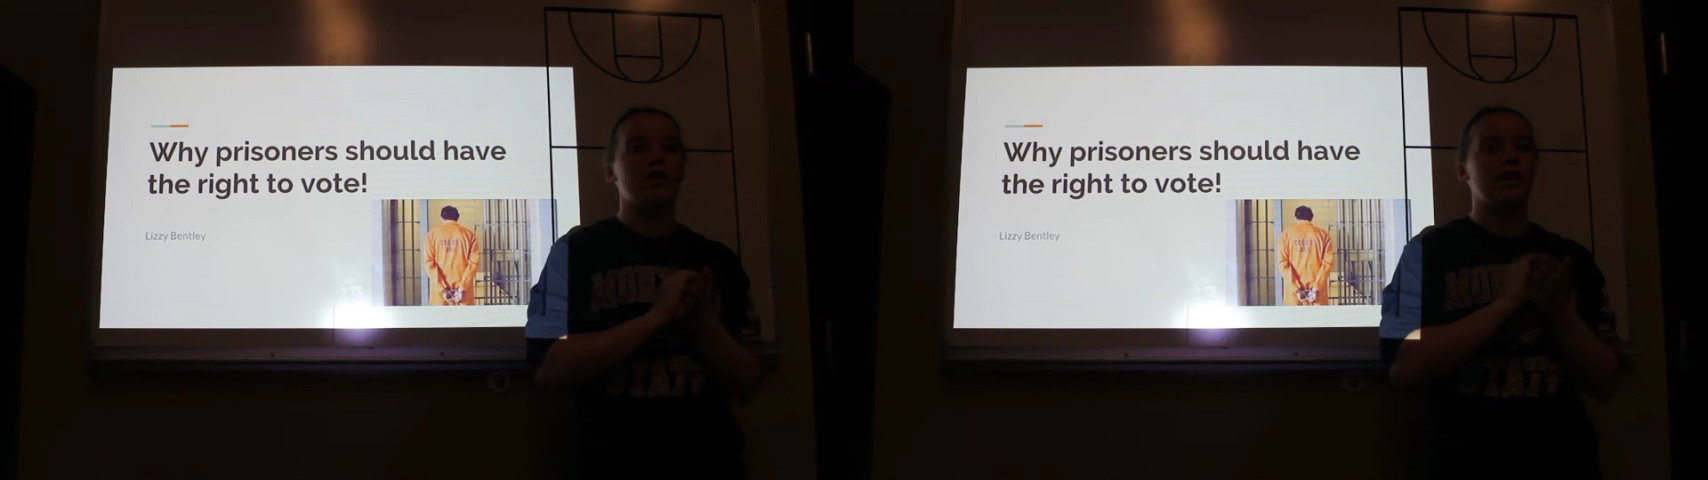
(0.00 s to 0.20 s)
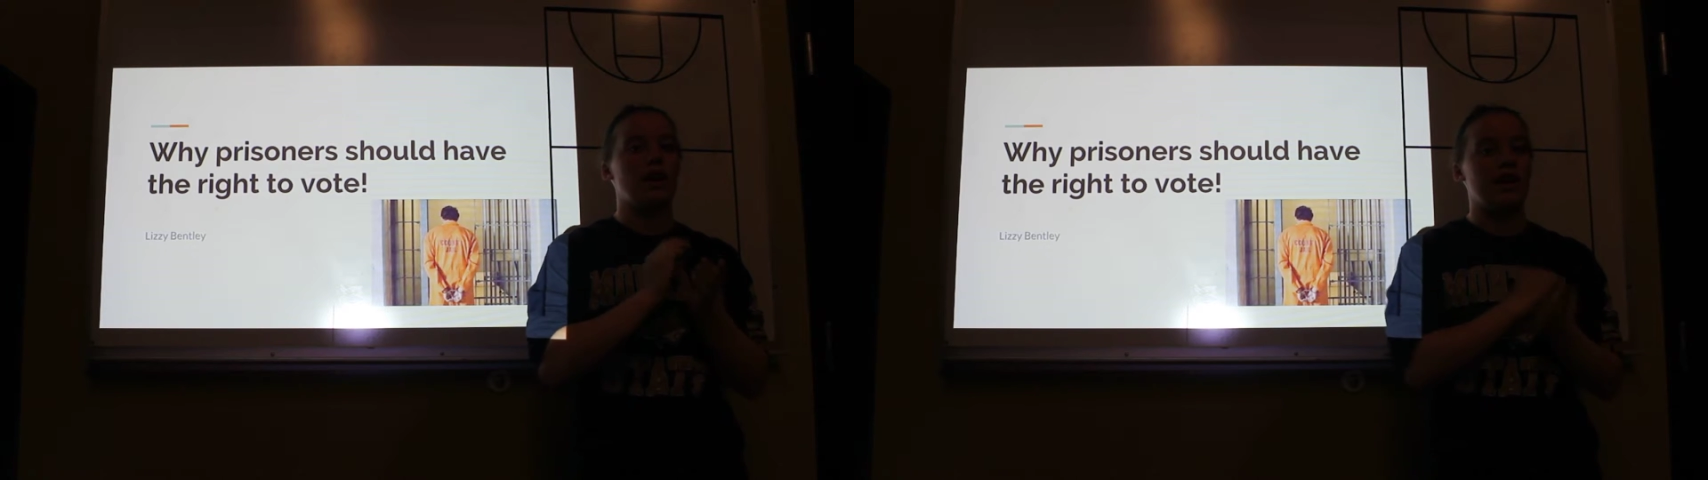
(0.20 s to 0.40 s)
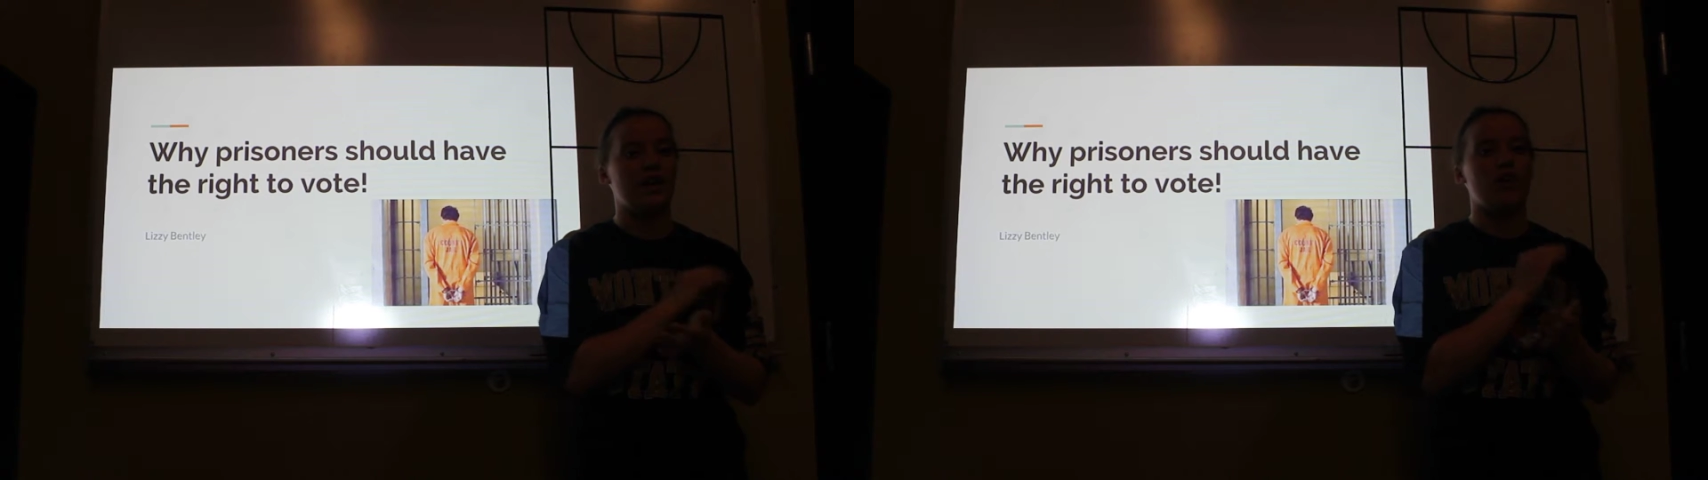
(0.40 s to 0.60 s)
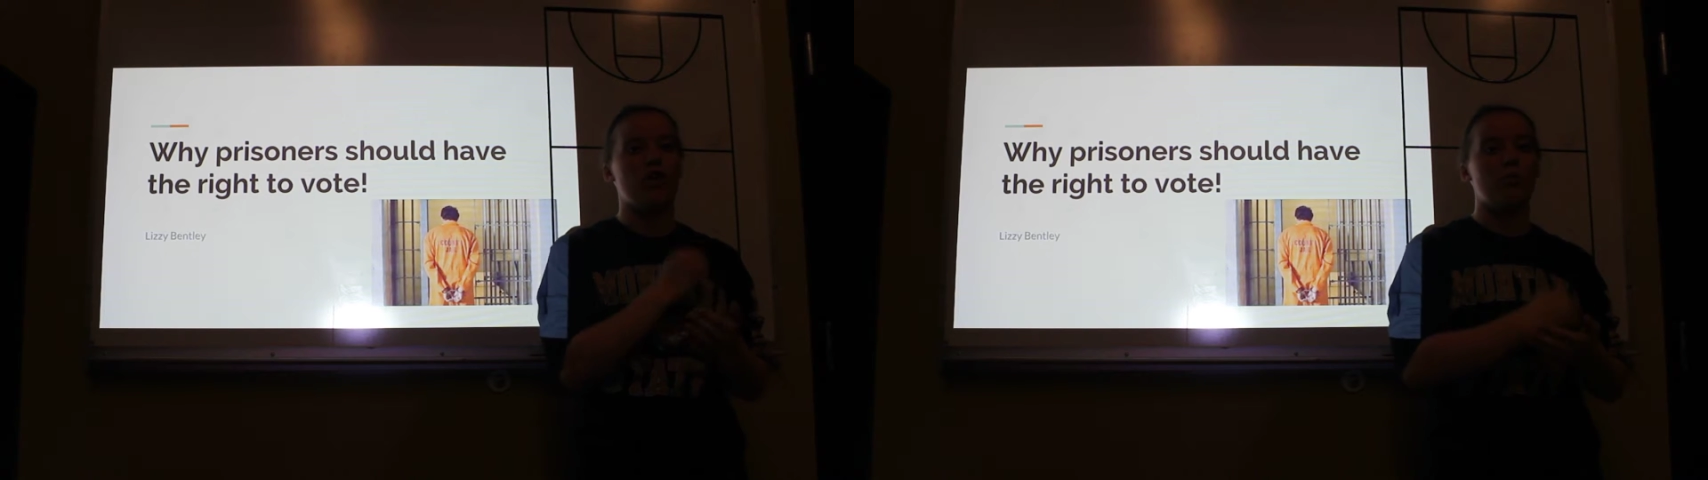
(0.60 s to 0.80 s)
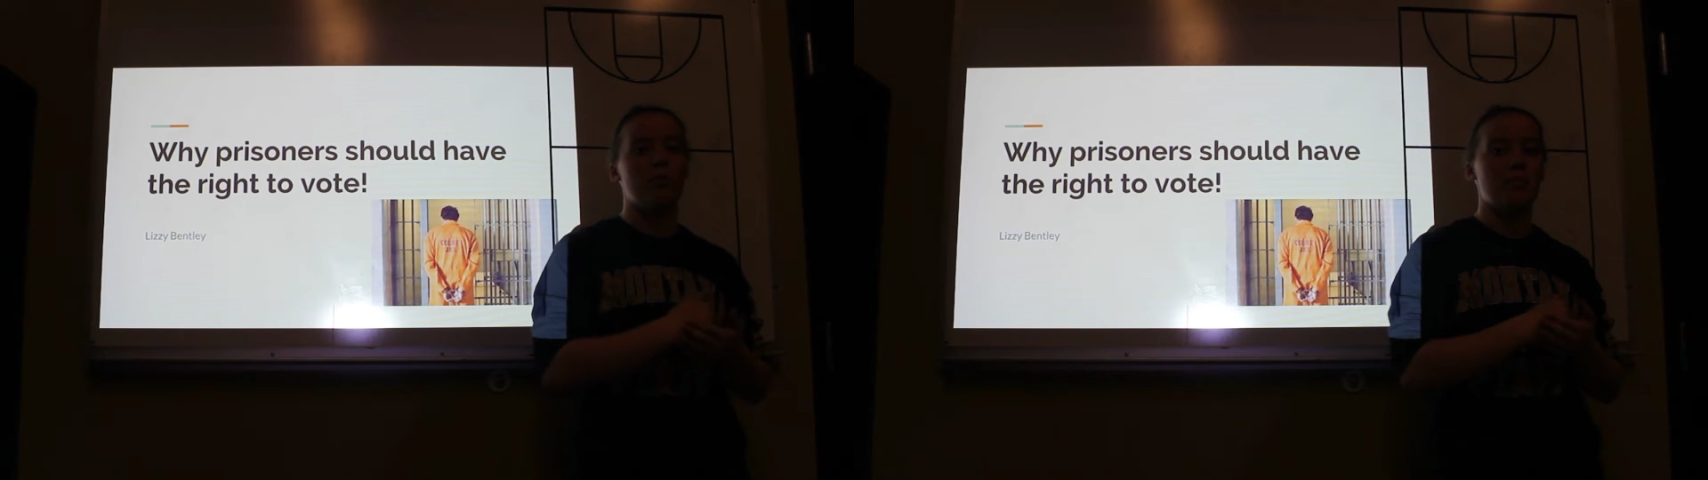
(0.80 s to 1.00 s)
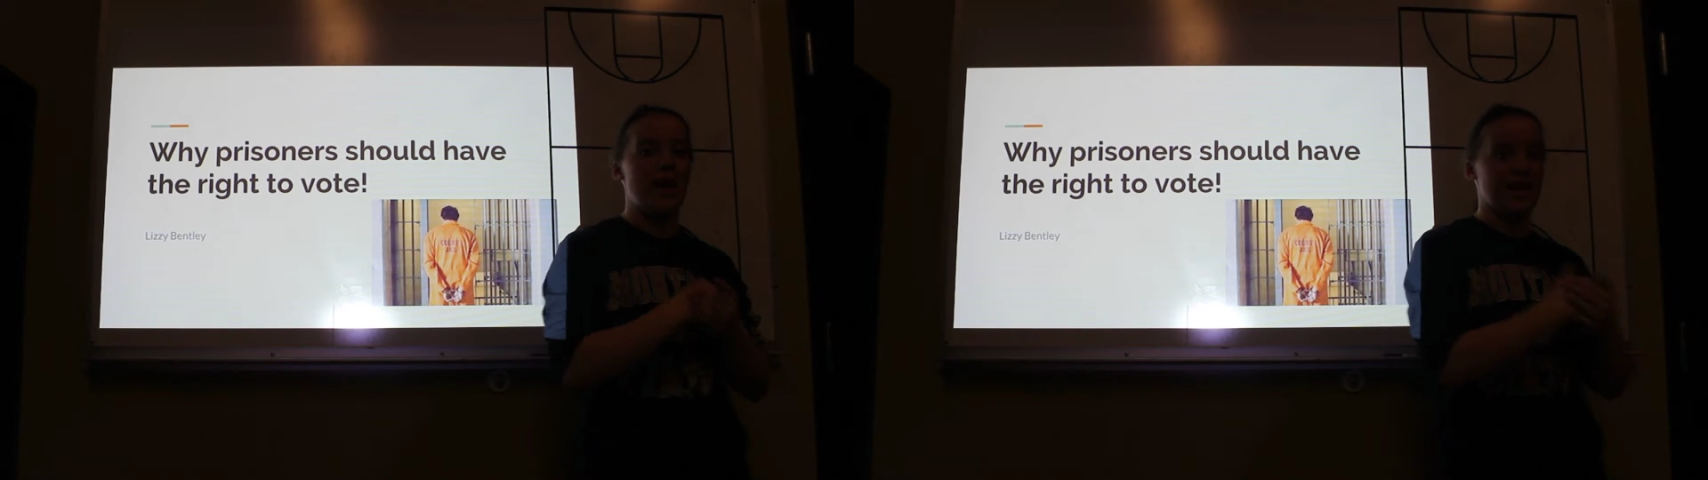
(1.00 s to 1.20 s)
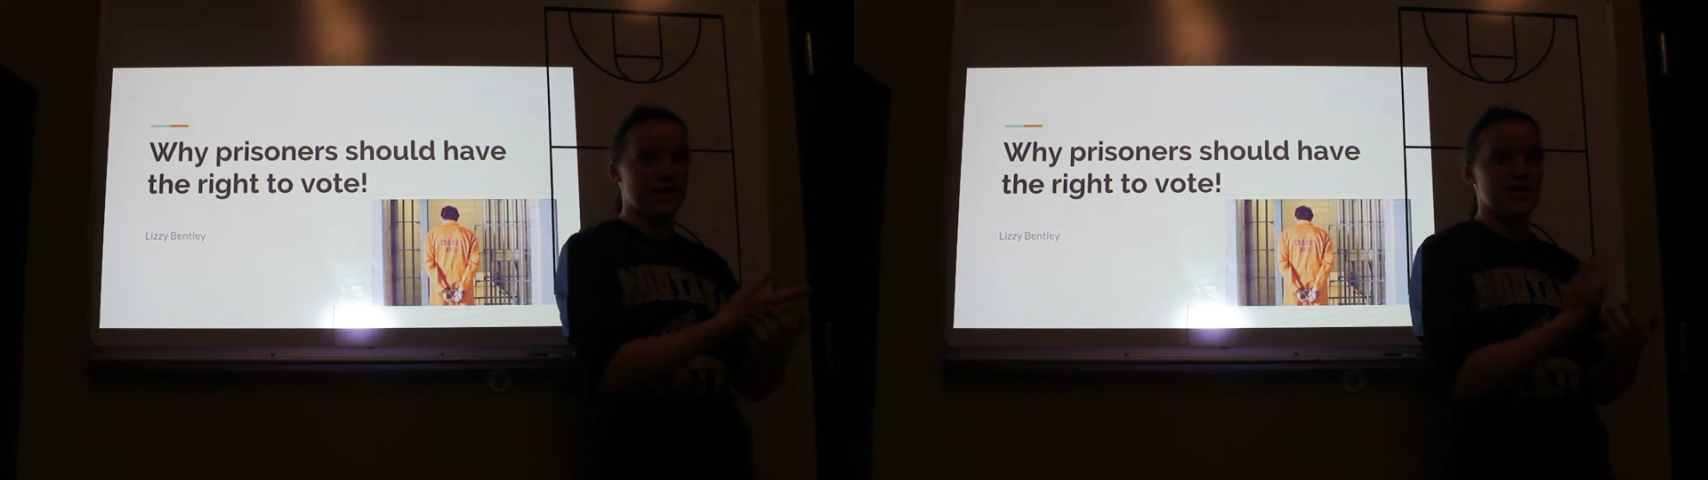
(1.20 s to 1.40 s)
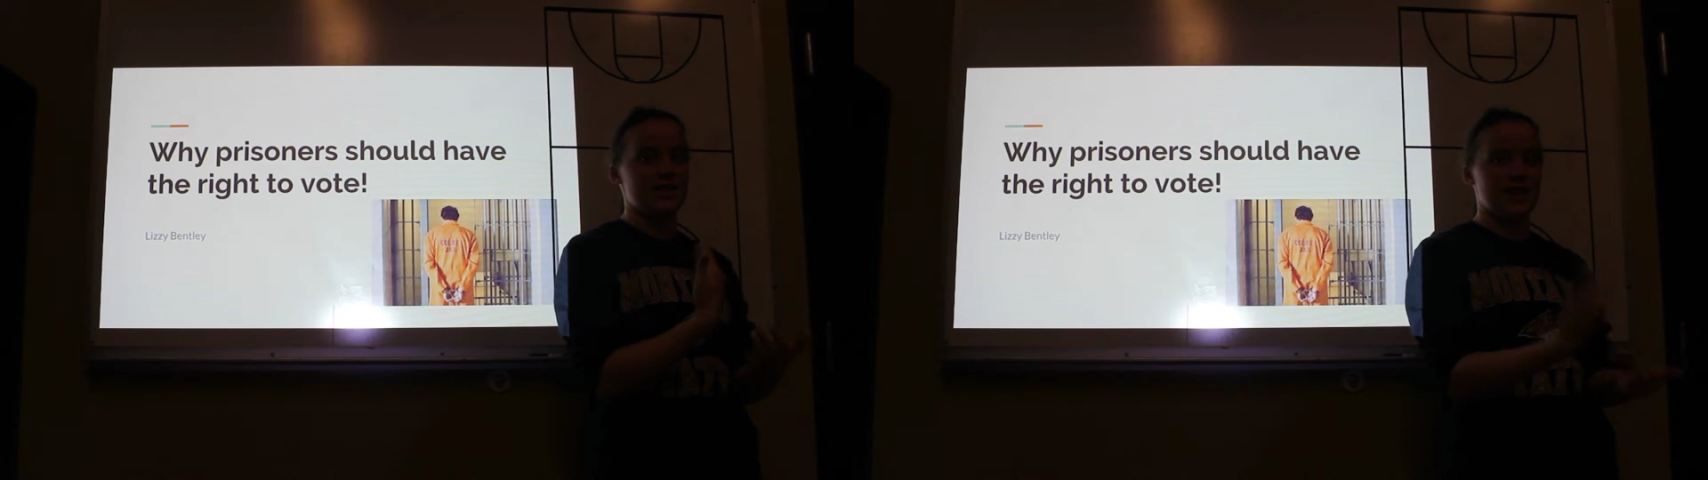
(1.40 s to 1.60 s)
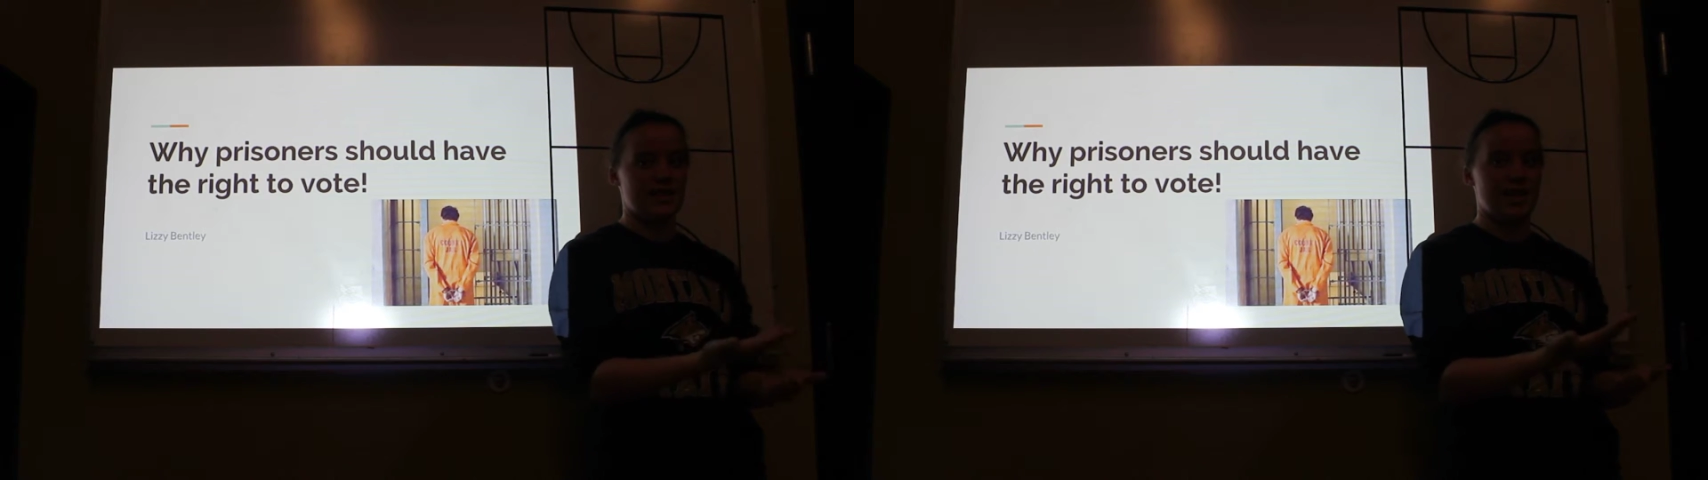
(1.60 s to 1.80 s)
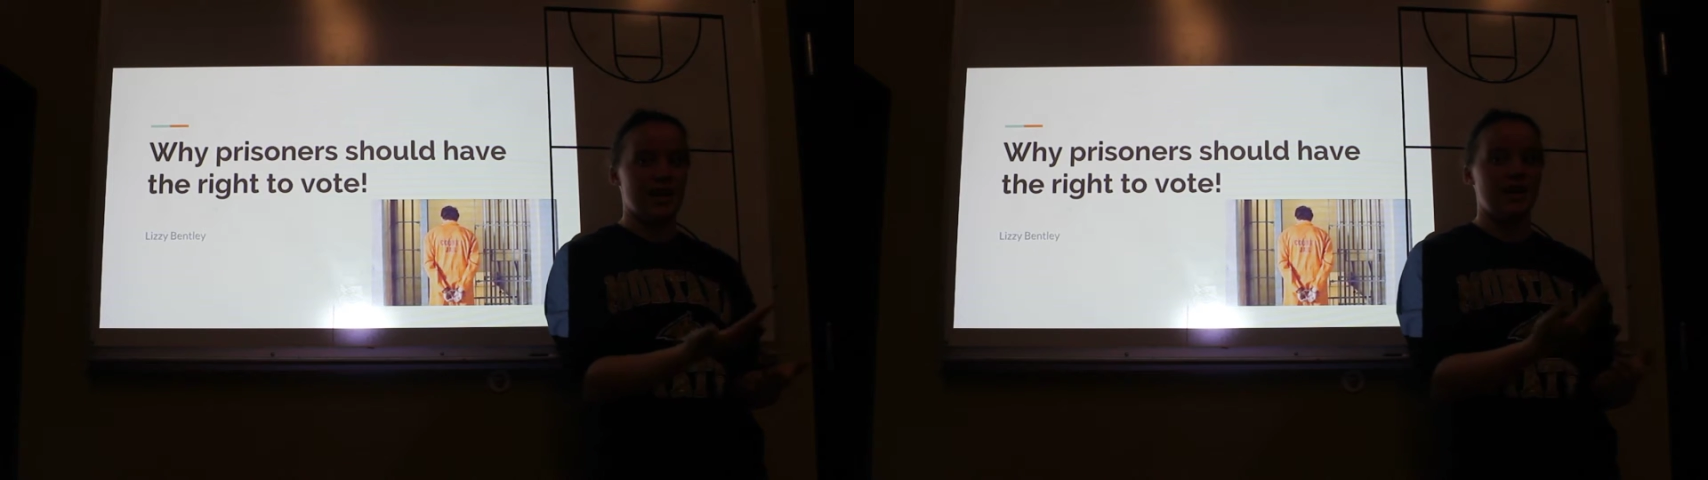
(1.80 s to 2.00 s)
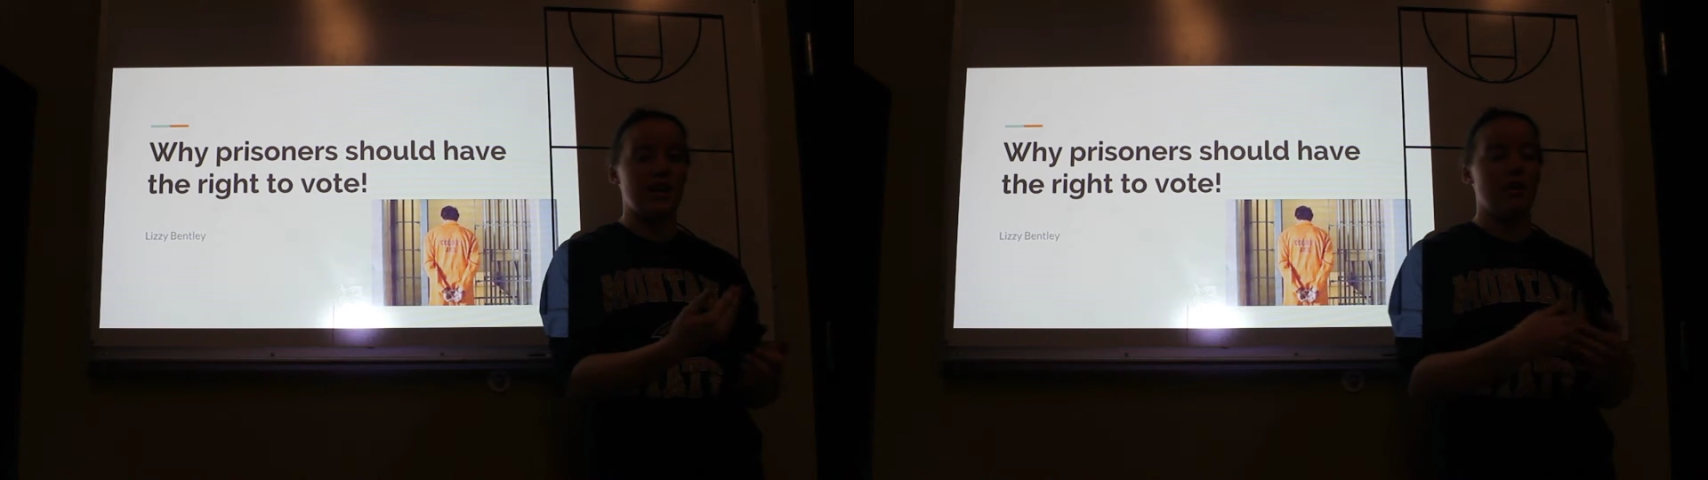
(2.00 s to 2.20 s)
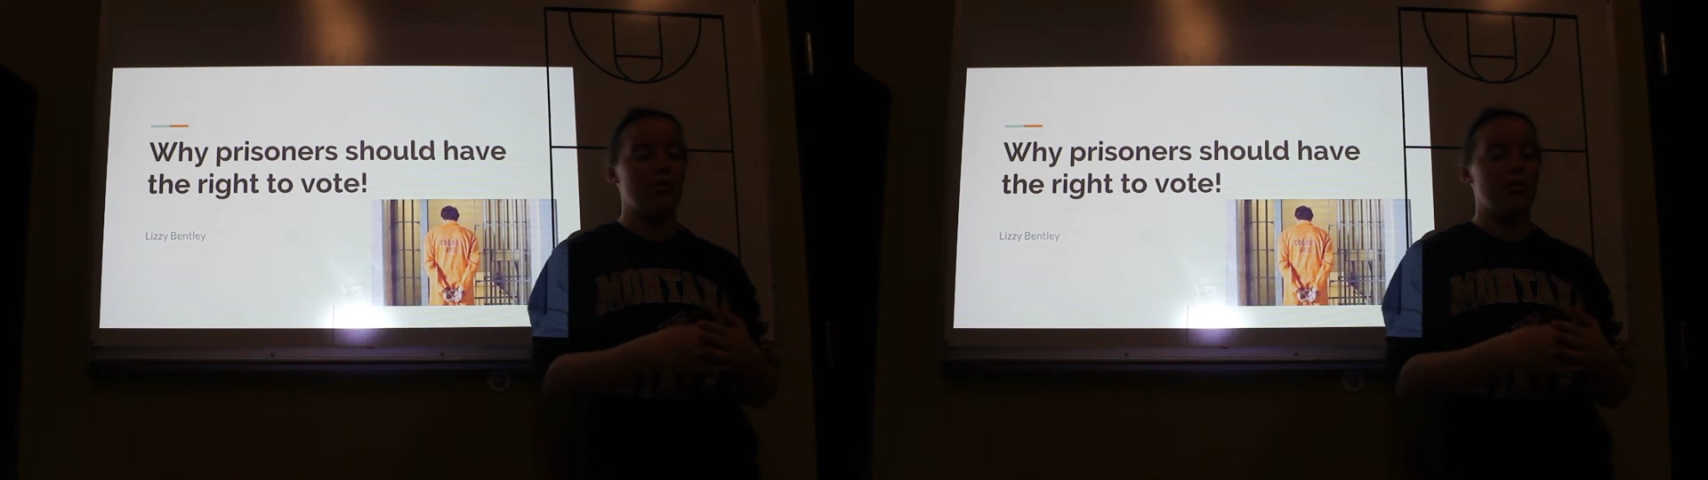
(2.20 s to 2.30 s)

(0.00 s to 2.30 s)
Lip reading: like I can go back into society,